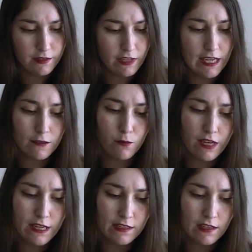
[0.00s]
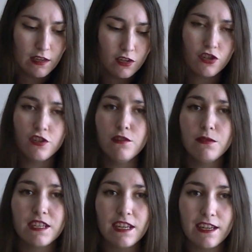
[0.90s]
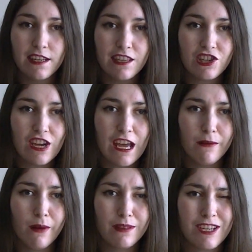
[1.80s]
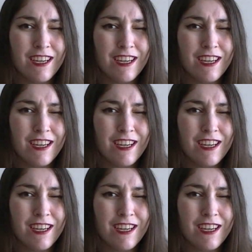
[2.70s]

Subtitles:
The next one is, do you sing in the shower?